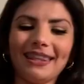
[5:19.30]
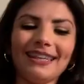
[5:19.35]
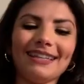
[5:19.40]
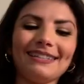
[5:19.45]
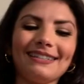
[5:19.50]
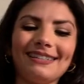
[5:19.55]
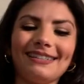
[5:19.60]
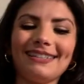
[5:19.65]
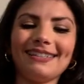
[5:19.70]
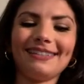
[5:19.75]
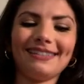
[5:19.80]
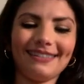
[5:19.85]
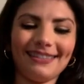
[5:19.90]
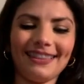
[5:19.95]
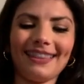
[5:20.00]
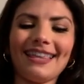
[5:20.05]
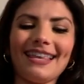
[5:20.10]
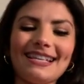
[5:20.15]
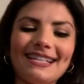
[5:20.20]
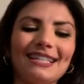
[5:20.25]
this,
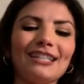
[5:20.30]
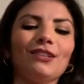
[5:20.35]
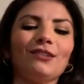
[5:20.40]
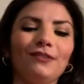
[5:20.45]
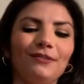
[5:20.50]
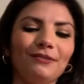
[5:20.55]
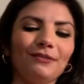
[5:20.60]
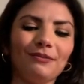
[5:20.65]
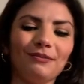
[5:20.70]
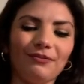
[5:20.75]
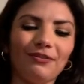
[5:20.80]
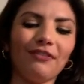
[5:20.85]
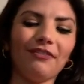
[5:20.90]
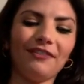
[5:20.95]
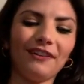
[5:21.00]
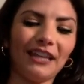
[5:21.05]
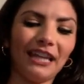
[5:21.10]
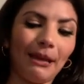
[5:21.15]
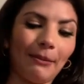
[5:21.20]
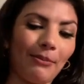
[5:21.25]
this is
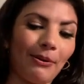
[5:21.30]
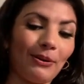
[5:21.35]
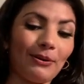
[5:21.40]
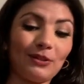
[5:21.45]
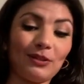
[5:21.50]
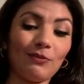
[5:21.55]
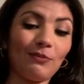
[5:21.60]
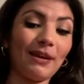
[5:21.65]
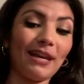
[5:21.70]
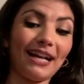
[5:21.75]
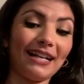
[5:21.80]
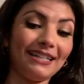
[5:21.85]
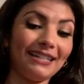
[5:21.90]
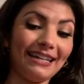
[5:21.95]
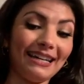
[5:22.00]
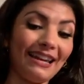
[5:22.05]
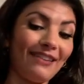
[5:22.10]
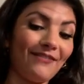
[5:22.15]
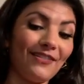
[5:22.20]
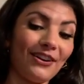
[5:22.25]
fulfilling parts of me I
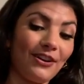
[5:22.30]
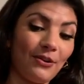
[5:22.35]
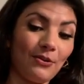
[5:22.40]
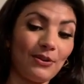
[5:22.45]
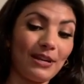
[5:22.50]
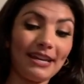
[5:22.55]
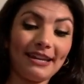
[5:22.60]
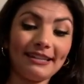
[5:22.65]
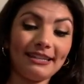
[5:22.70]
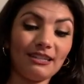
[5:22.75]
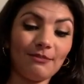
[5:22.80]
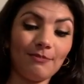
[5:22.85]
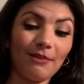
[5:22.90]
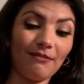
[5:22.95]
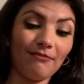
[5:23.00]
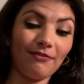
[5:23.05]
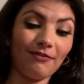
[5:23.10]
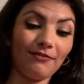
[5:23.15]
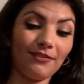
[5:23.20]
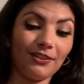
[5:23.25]
didn't even know needed to be
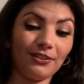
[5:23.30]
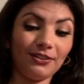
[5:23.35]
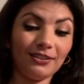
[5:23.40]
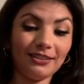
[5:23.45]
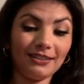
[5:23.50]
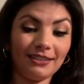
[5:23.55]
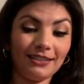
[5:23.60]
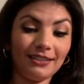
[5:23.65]
fulfilled.